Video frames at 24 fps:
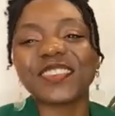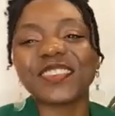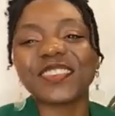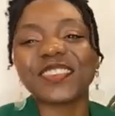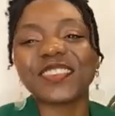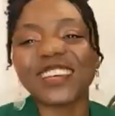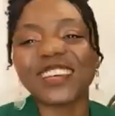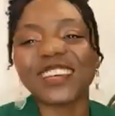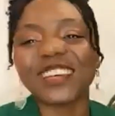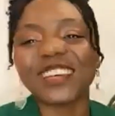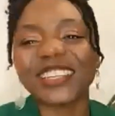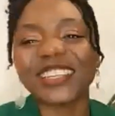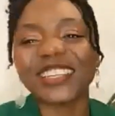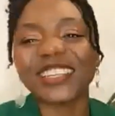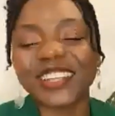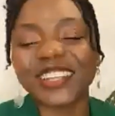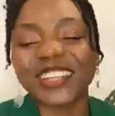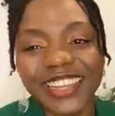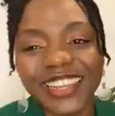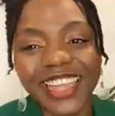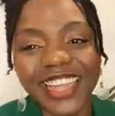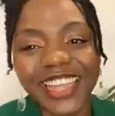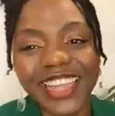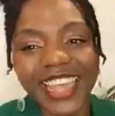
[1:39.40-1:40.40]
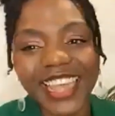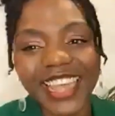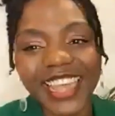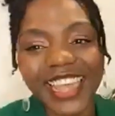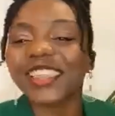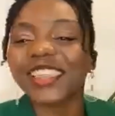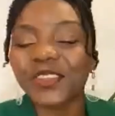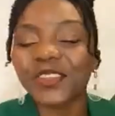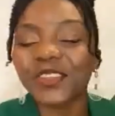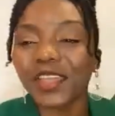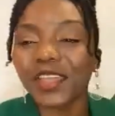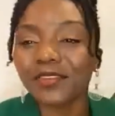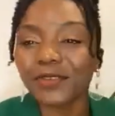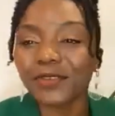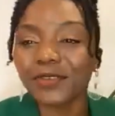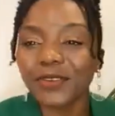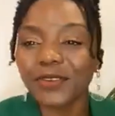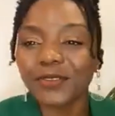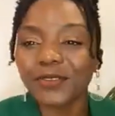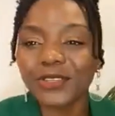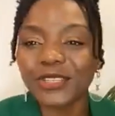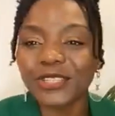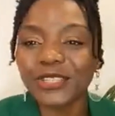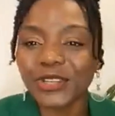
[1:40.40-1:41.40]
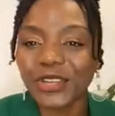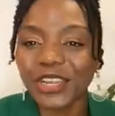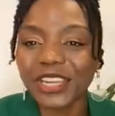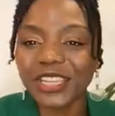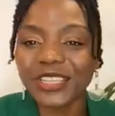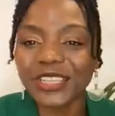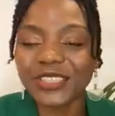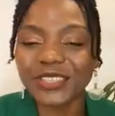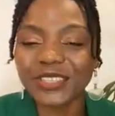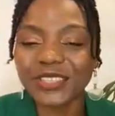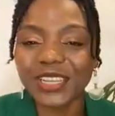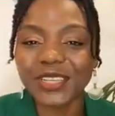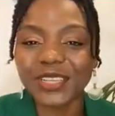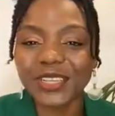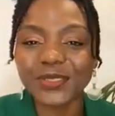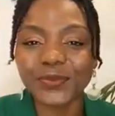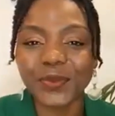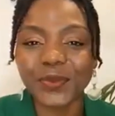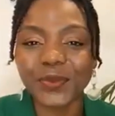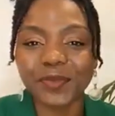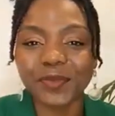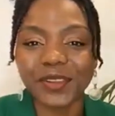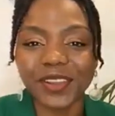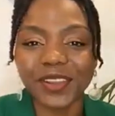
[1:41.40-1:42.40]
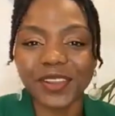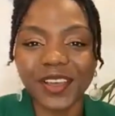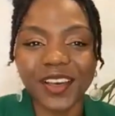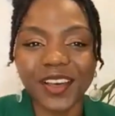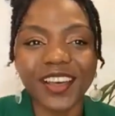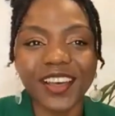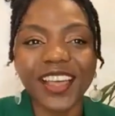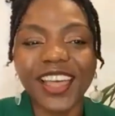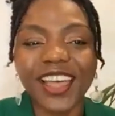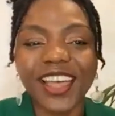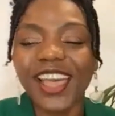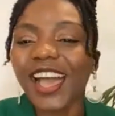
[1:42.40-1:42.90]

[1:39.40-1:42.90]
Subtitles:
Carly. And thank you everyone for joining today's webinar.